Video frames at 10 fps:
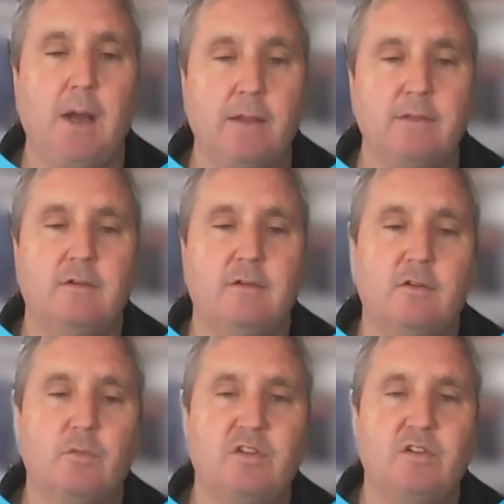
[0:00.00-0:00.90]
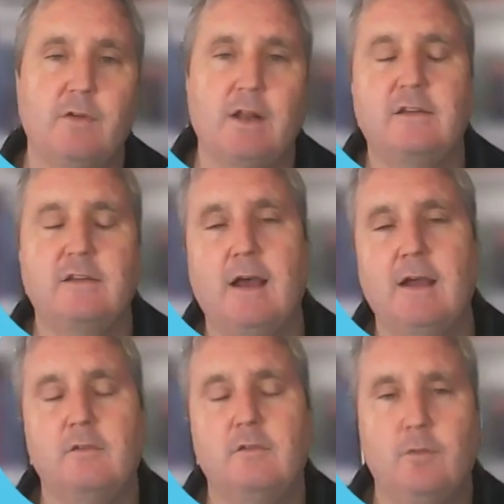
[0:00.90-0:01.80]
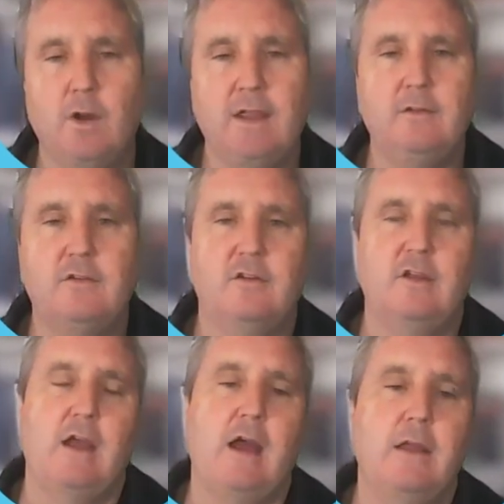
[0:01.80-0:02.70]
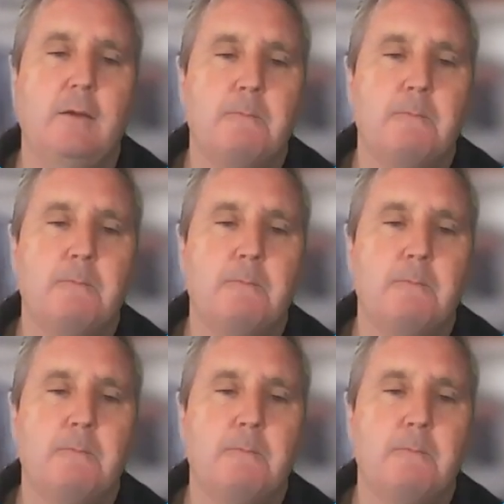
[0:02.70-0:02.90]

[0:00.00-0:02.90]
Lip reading: but this is specifically targeted for NCEA.